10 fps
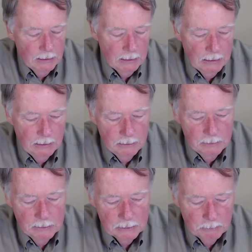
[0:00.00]
Uh,
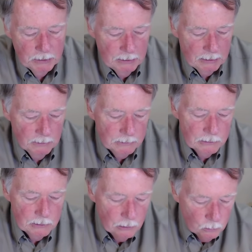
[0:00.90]
this particular
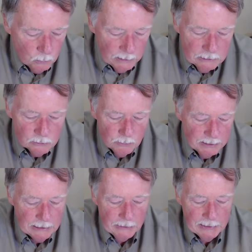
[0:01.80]
stone weighs three
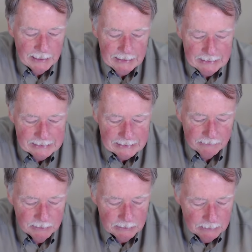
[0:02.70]
carat
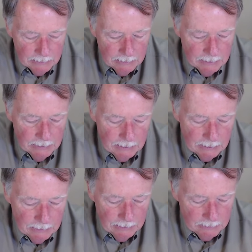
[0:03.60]
eighty-seven.
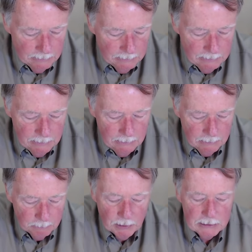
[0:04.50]
Uh, the
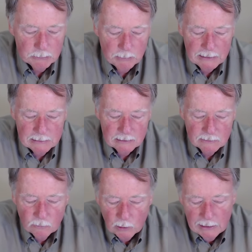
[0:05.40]
appraised price is
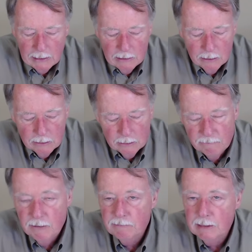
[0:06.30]
four thousand eight
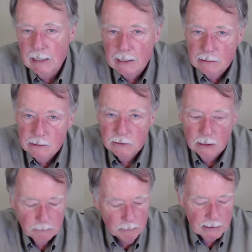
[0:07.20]
hundred fifty dollars.
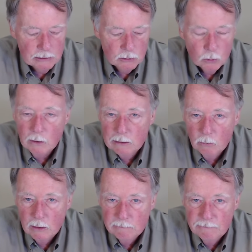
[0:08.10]
Our price
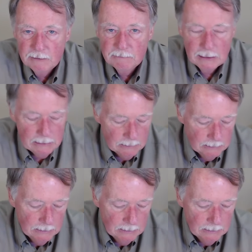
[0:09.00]
twenty-one fifty.